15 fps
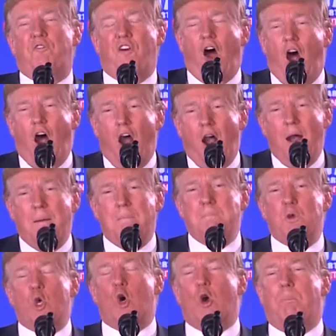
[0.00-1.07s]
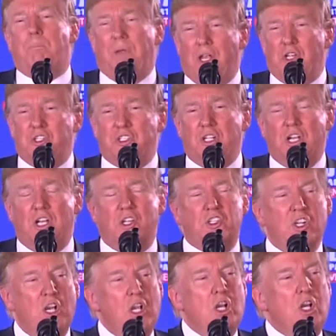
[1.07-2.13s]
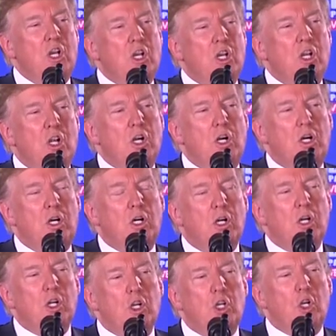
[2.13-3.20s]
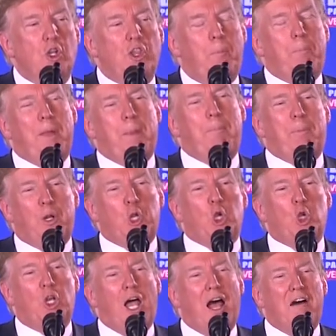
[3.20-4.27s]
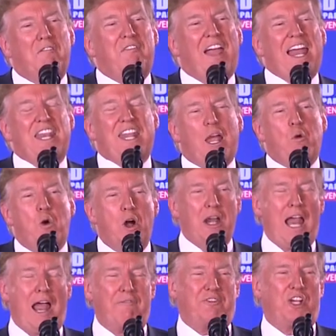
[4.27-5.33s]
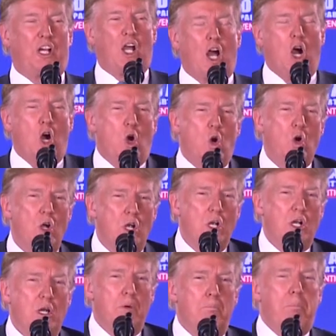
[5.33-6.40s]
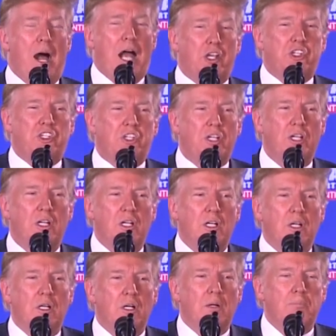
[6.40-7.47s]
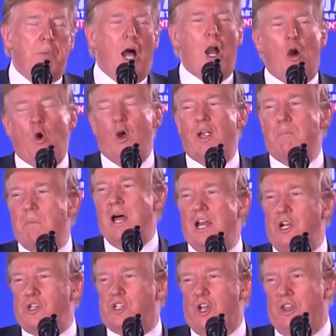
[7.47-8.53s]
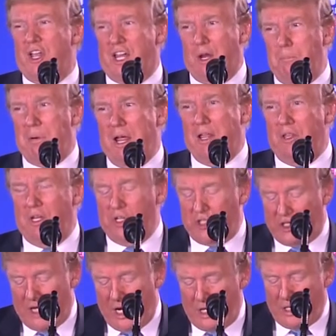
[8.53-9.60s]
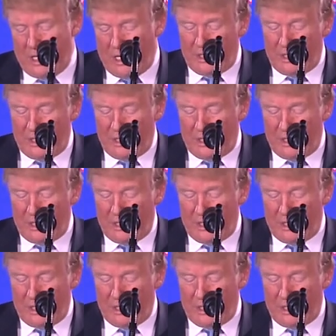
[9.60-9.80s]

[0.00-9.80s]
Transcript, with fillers: farm, your business, to the people you love, and they won't have to go bust borrowing money so they can pay the estate tax.